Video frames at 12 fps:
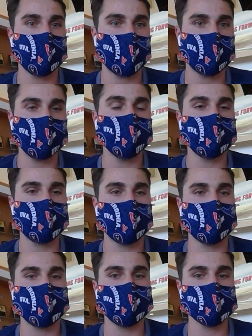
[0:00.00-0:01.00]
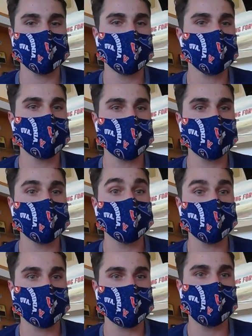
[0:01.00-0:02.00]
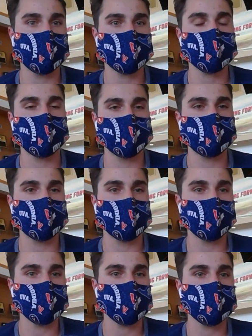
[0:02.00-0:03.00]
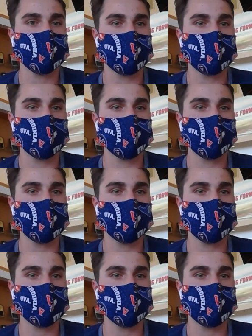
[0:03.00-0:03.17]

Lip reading: And UVA was much more on the liberal arts side of things.